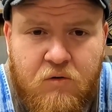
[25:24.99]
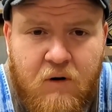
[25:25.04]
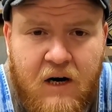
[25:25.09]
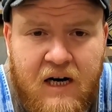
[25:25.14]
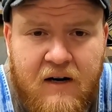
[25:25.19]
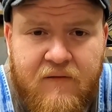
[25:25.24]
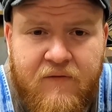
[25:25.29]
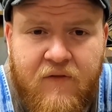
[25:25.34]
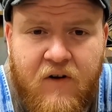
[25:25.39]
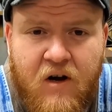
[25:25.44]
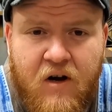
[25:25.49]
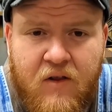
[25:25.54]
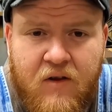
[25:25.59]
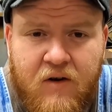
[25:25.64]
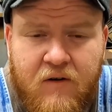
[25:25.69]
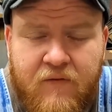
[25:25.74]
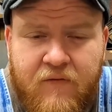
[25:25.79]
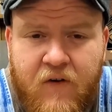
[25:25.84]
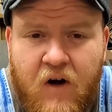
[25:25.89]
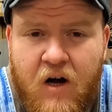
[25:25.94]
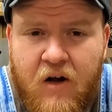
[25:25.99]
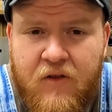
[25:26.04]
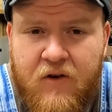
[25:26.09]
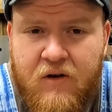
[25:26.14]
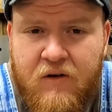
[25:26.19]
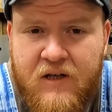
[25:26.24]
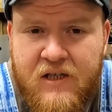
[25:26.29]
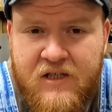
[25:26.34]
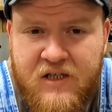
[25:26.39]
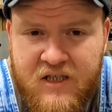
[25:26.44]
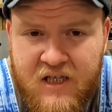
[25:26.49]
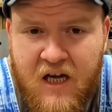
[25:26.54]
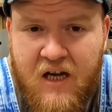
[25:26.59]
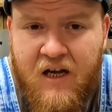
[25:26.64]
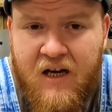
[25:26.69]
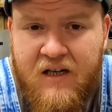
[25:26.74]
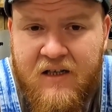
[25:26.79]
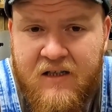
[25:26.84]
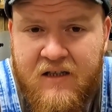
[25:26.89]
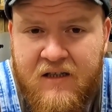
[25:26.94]
grandfather, father, and
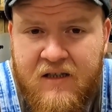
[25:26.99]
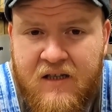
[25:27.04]
son.